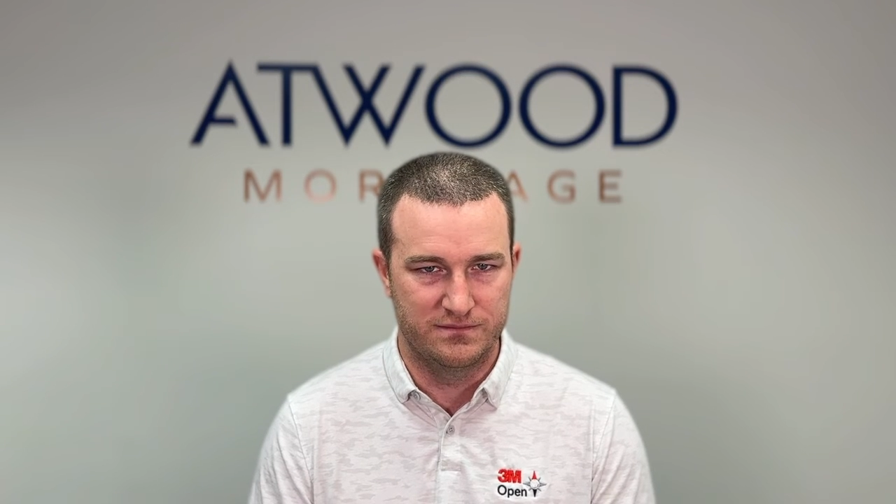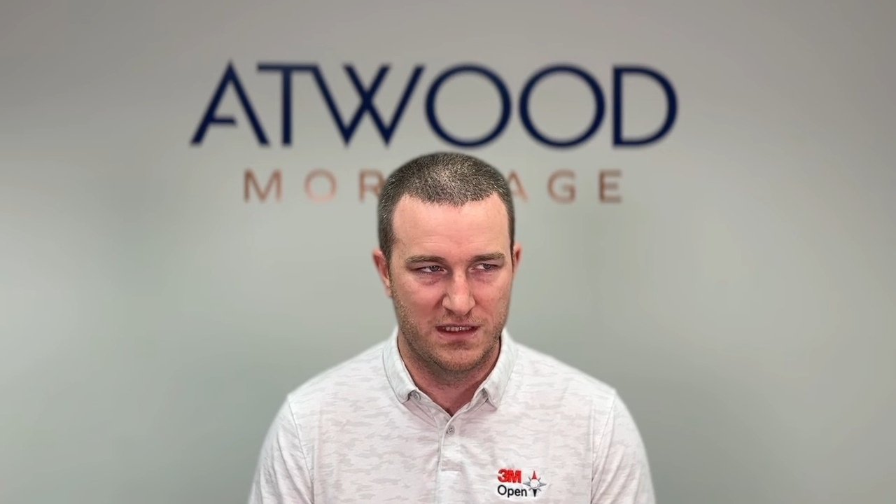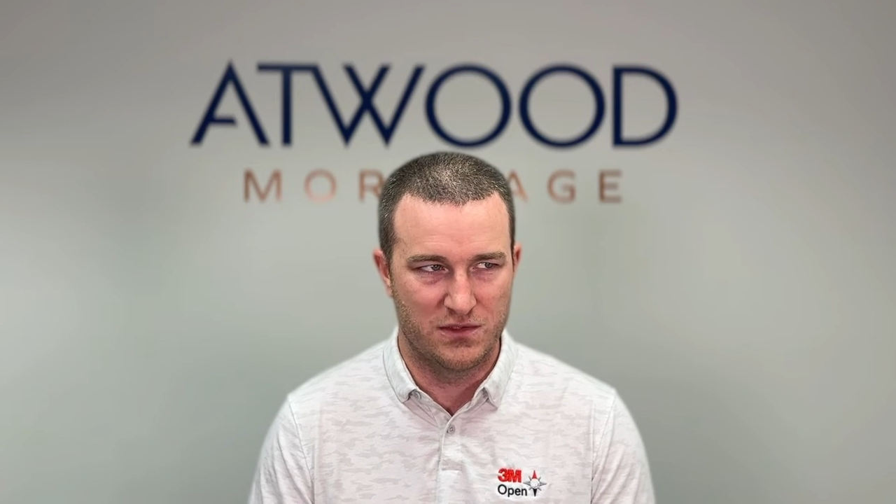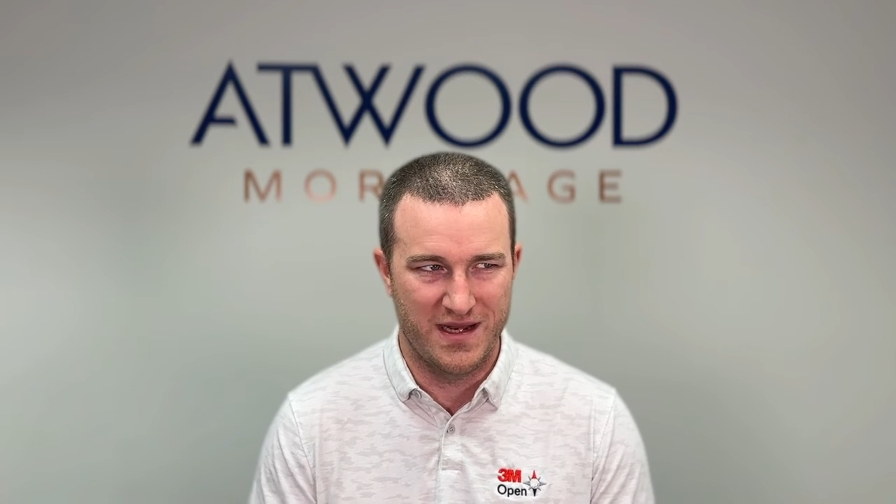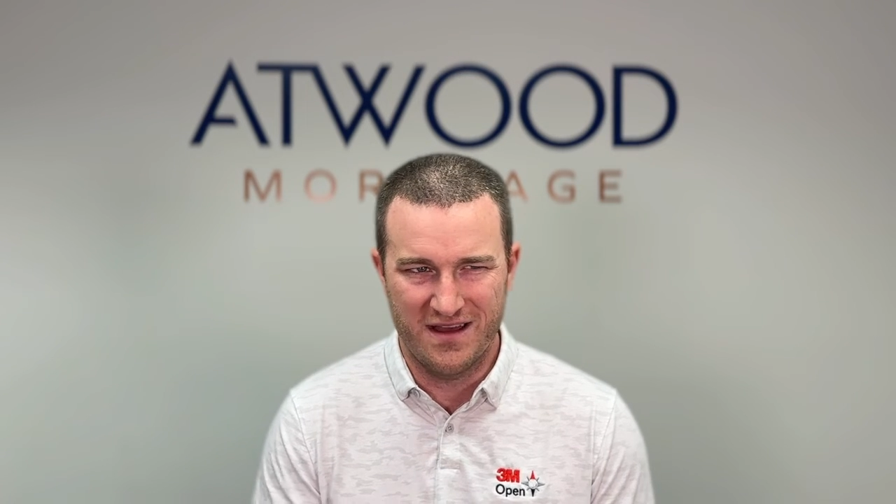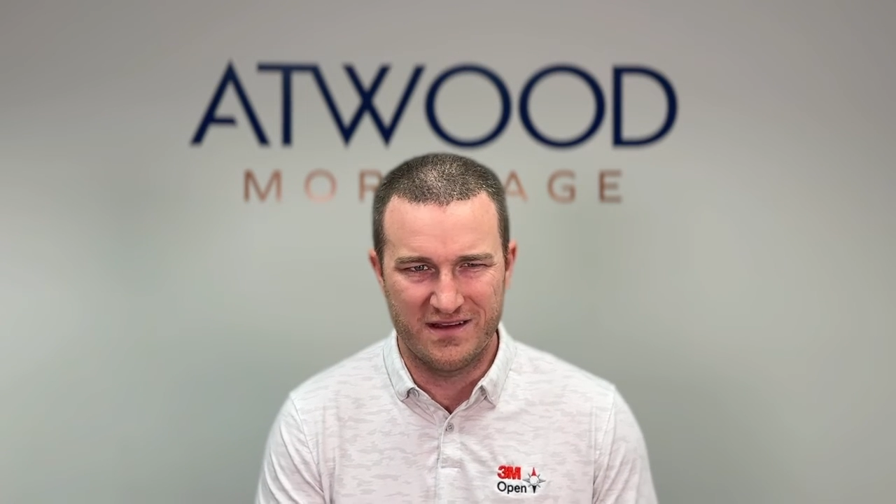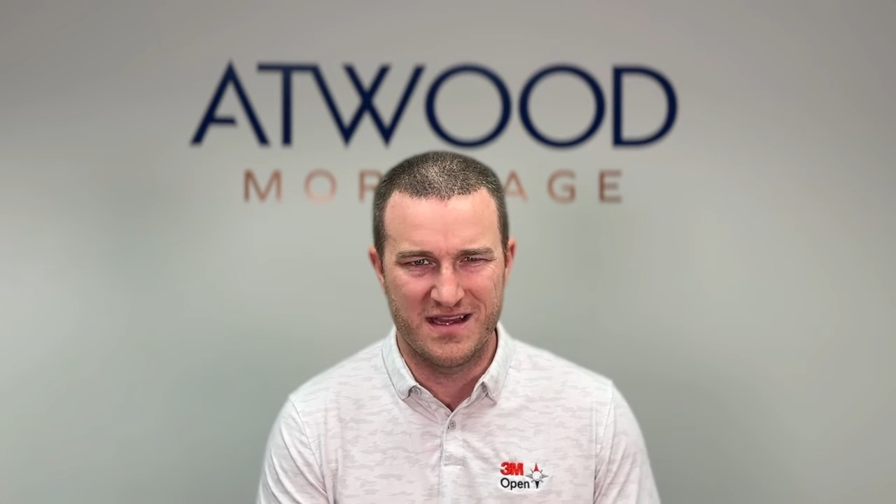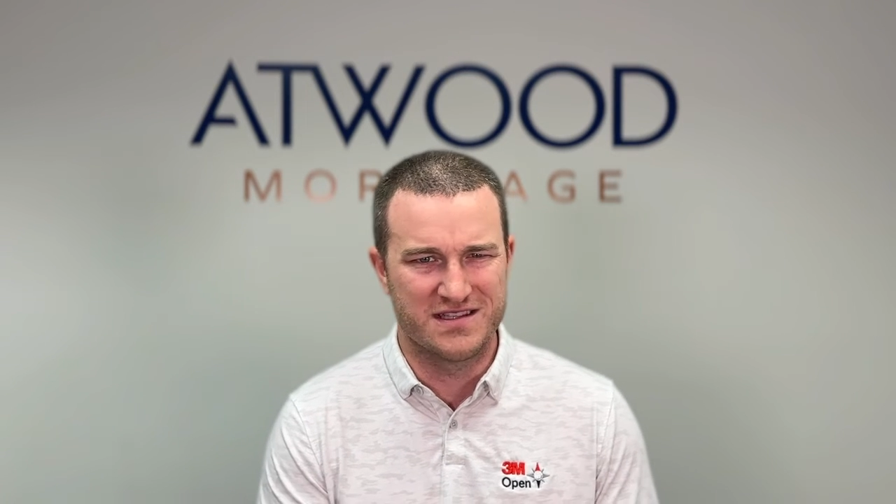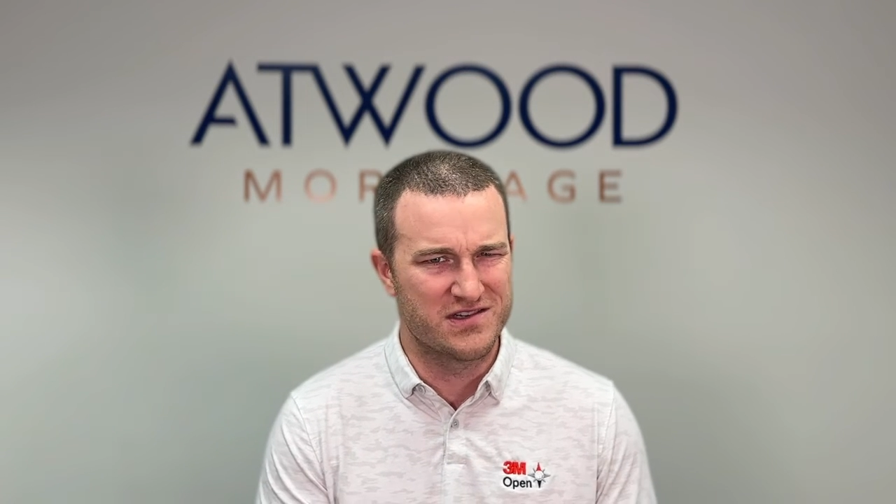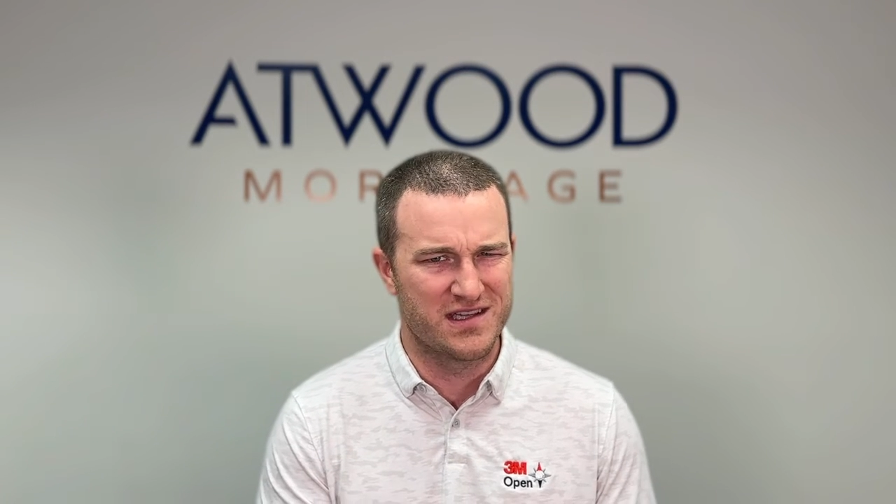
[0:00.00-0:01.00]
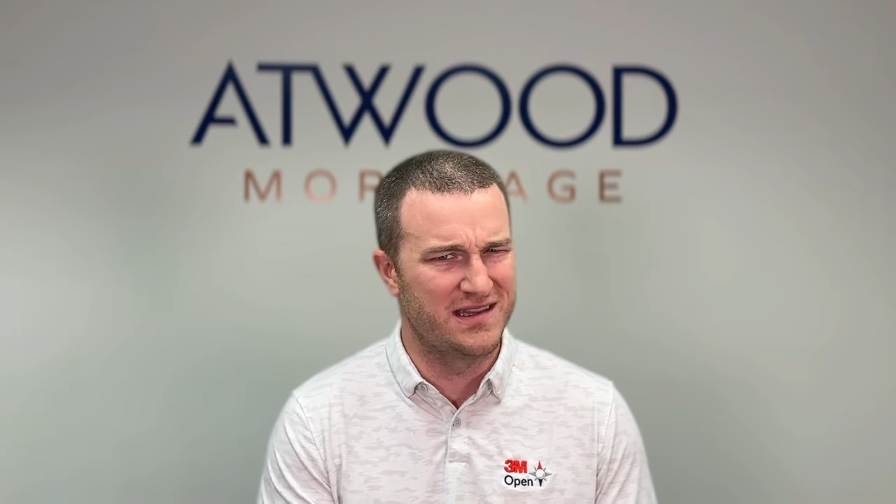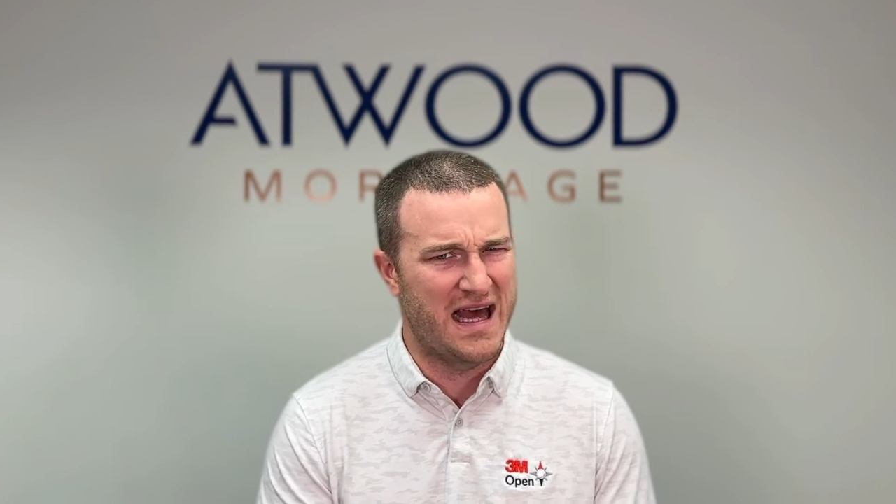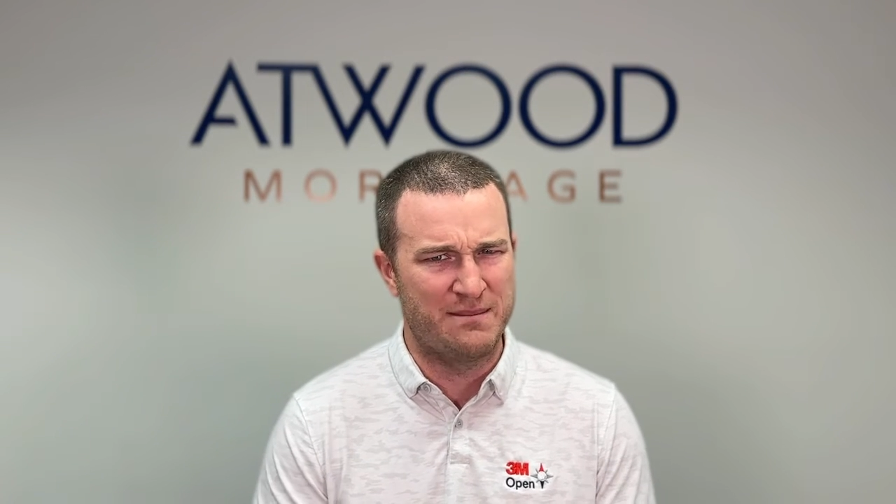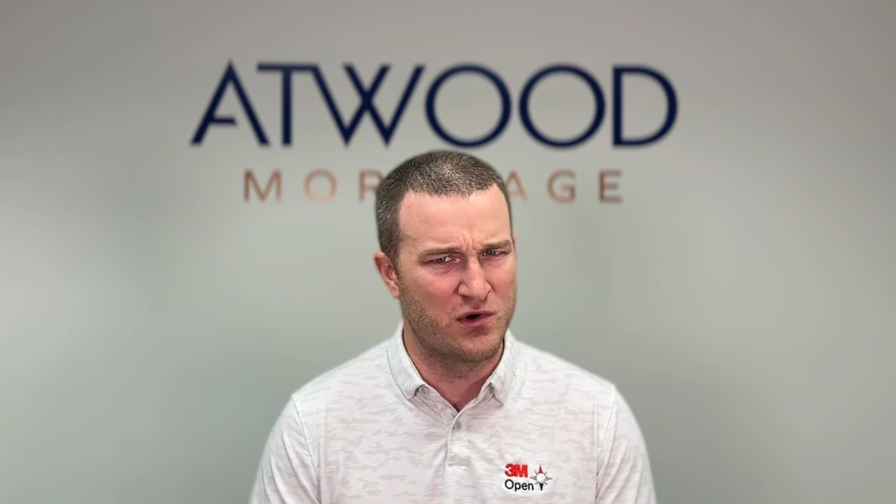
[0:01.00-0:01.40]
And the reality is there's a lot